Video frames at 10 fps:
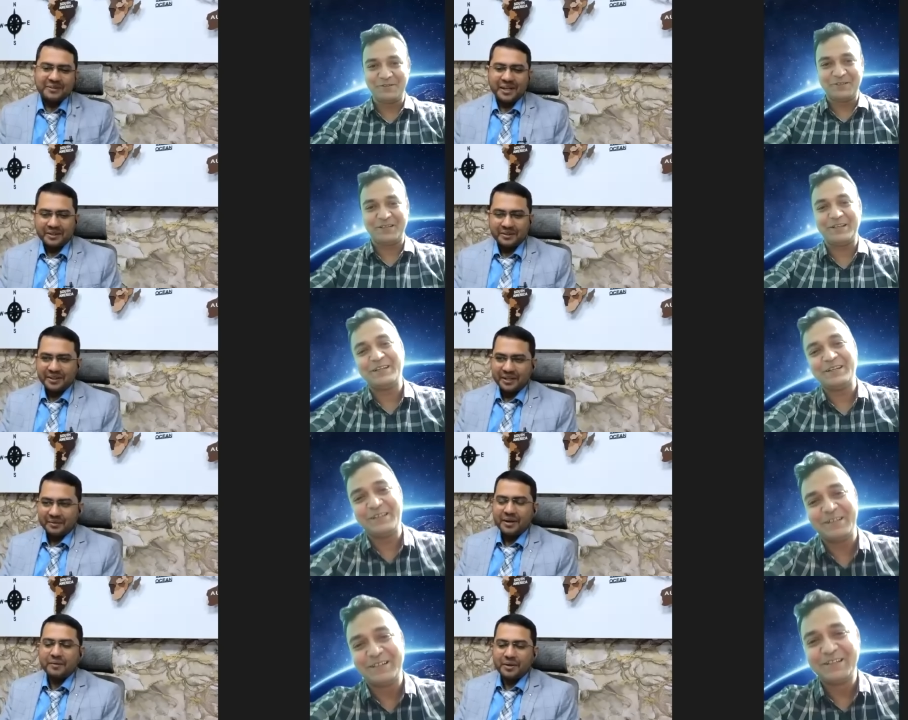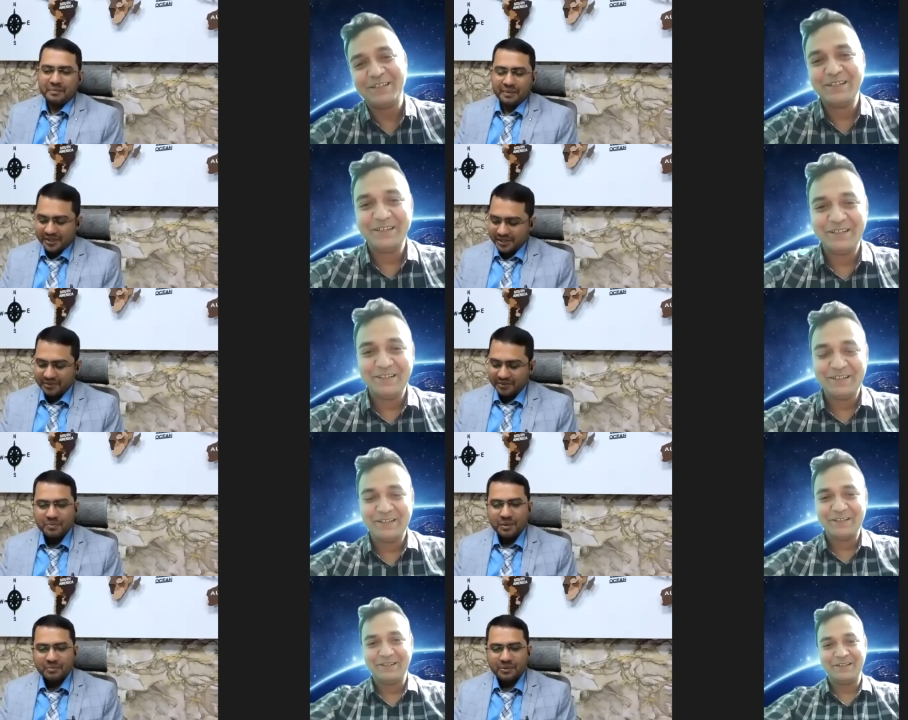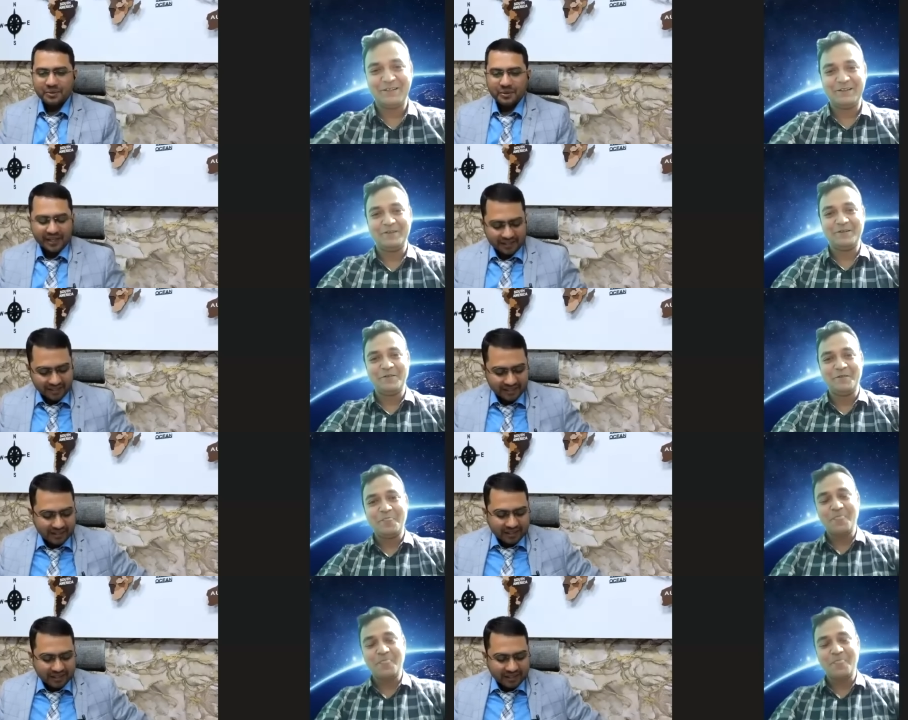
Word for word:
Speaker 1: Thank you. Thank you. And only because of you people, we are uh,